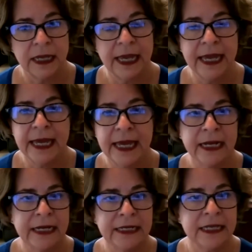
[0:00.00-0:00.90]
And
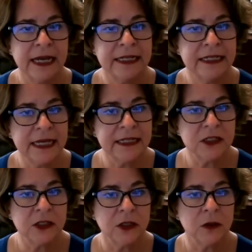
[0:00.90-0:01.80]
I said
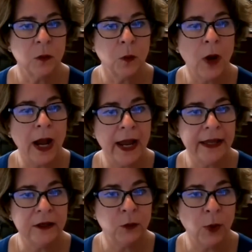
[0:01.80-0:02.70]
to her,
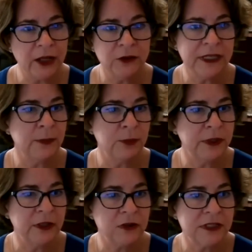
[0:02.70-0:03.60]
why do you keep
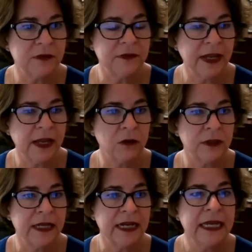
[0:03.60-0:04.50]
putting yourself down?
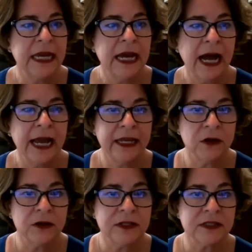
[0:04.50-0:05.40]
And I
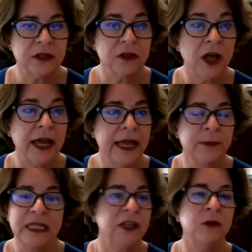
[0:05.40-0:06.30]
hear this a lot. I
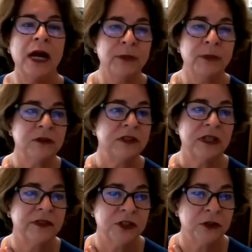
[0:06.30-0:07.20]
mean, you know, I'm guilty
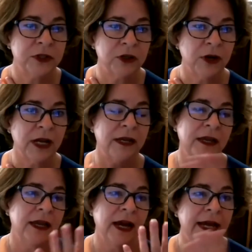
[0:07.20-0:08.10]
of it too. You know,
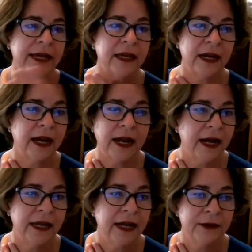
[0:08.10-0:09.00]

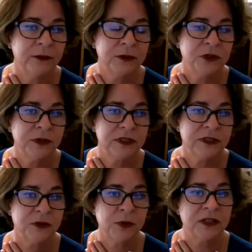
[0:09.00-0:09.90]
I will do it
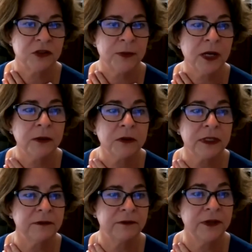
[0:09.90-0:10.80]
just as well. So I'm not
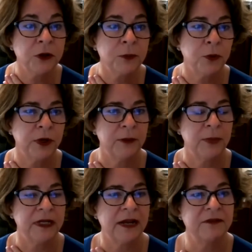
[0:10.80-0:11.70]
really finger pointing,
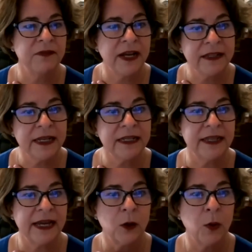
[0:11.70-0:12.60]
but I find
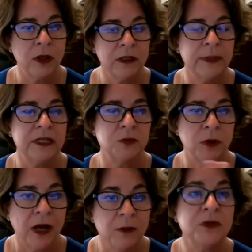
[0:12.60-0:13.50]
that quality because we're
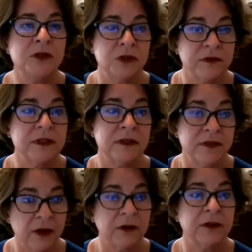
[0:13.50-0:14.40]
humble servants of
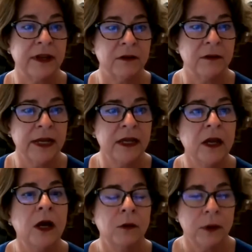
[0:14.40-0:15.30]
healthcare, right?
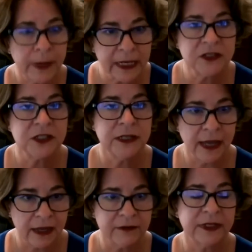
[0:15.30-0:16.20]
We're patient
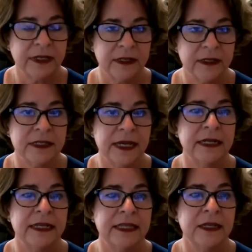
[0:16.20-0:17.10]
advocates.
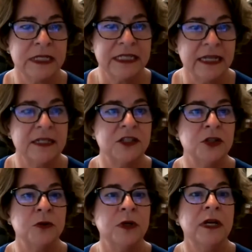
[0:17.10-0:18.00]
And I think we tend
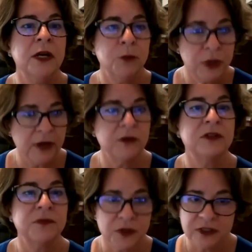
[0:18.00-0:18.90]
to put
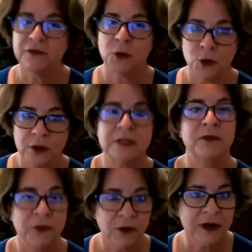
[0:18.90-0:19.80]
others first, of course,
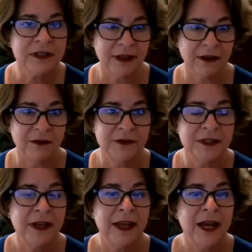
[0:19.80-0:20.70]
before ourselves.
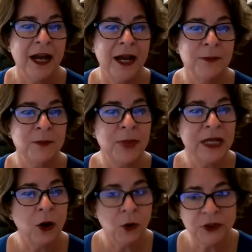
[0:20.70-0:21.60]

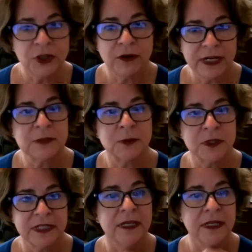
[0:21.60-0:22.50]
But own your
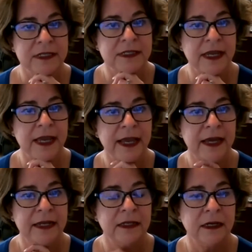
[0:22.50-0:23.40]
expertise
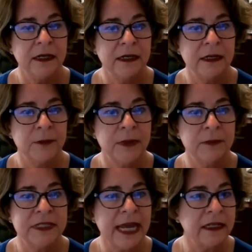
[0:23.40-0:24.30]
and
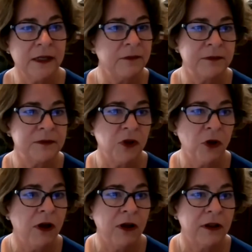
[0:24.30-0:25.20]
stand up
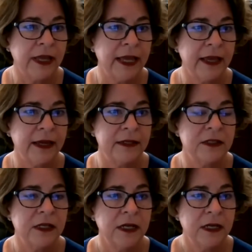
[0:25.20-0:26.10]
tall
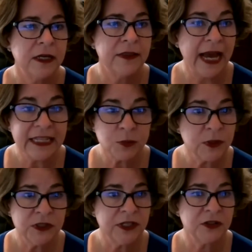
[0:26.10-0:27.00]
and That's
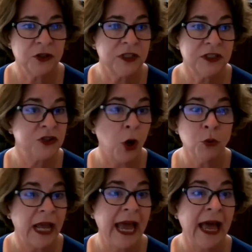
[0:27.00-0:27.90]
what the attorneys
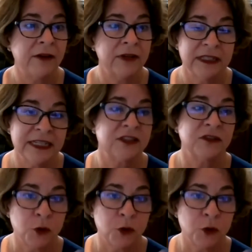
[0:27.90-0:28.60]
don't have, unless of